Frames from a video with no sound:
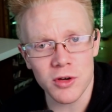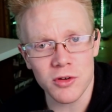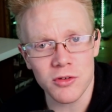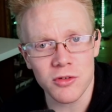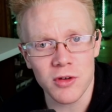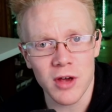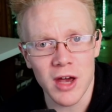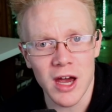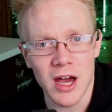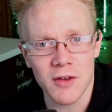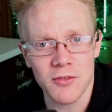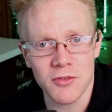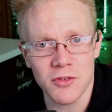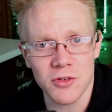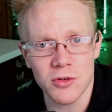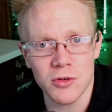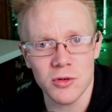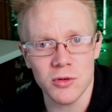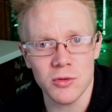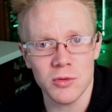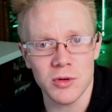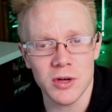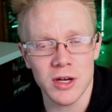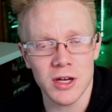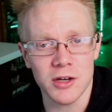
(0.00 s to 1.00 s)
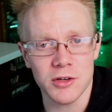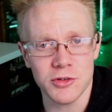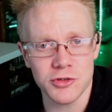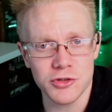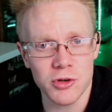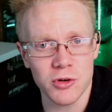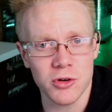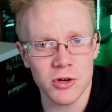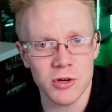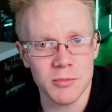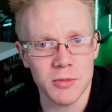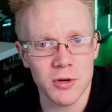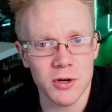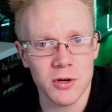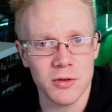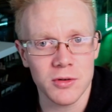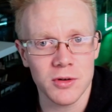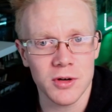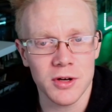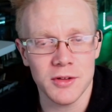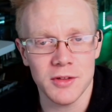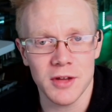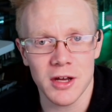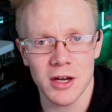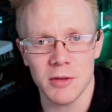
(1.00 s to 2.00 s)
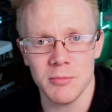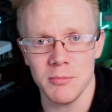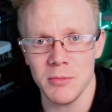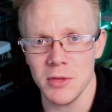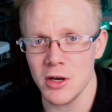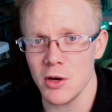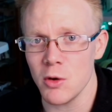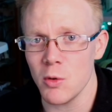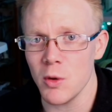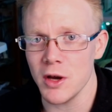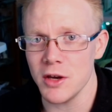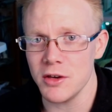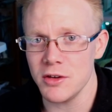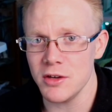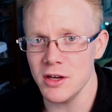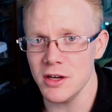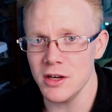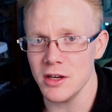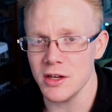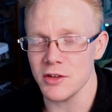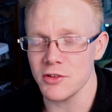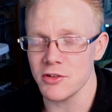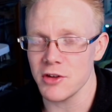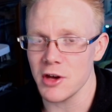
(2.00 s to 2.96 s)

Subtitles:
to have to get a chocobo, and that can be quite tedious.